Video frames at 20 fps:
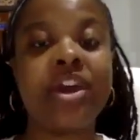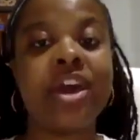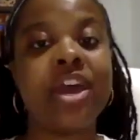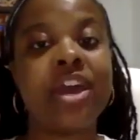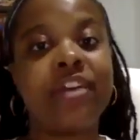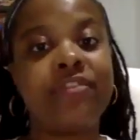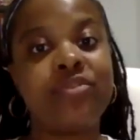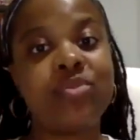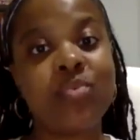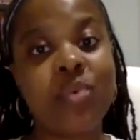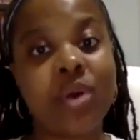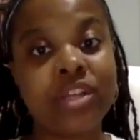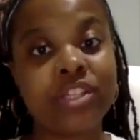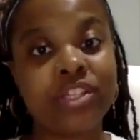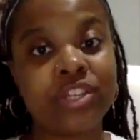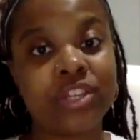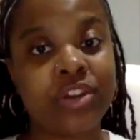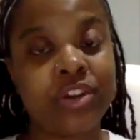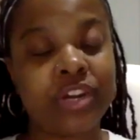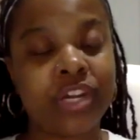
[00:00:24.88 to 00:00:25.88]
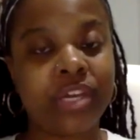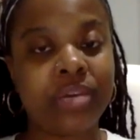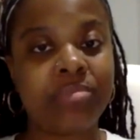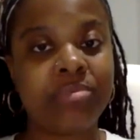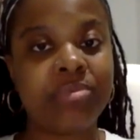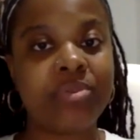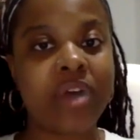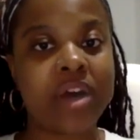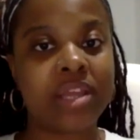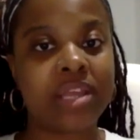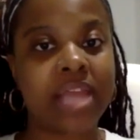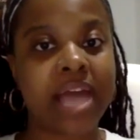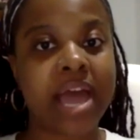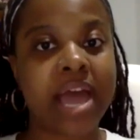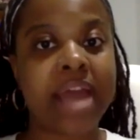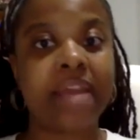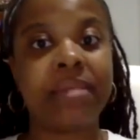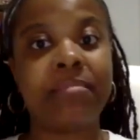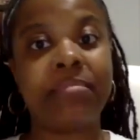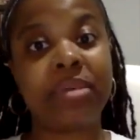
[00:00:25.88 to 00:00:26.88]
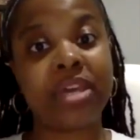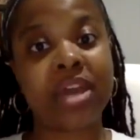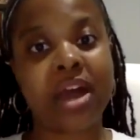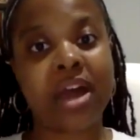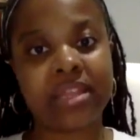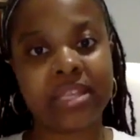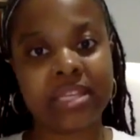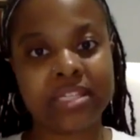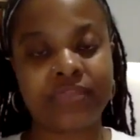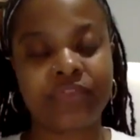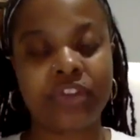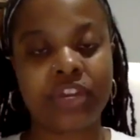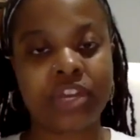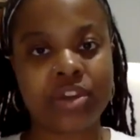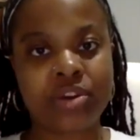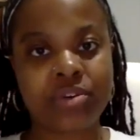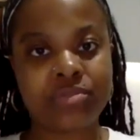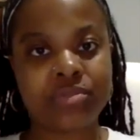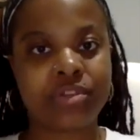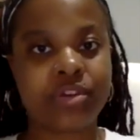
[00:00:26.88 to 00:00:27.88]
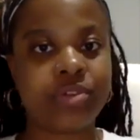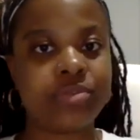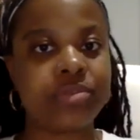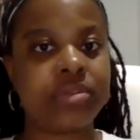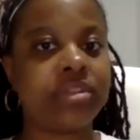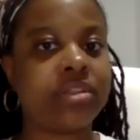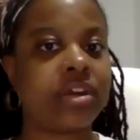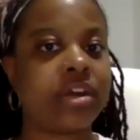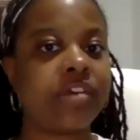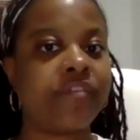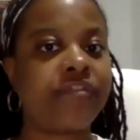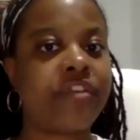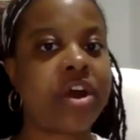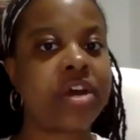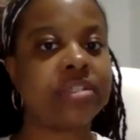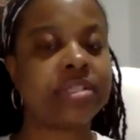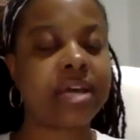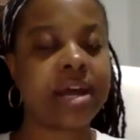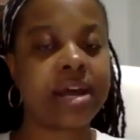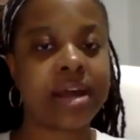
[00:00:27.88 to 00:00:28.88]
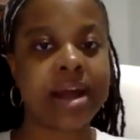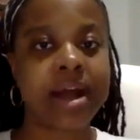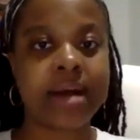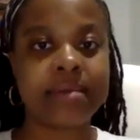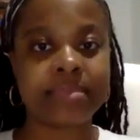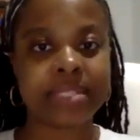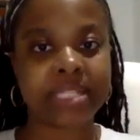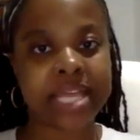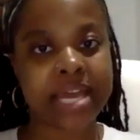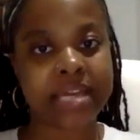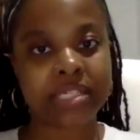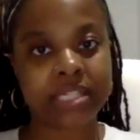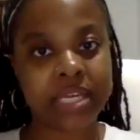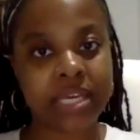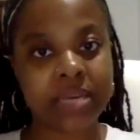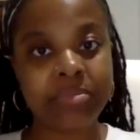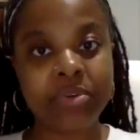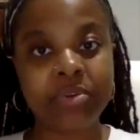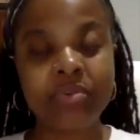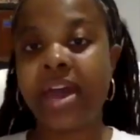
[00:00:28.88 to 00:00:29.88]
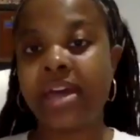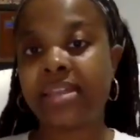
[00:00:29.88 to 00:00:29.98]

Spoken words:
If you want to learn Hebrew online beyond these videos, go to thekefar.com/Hebrew.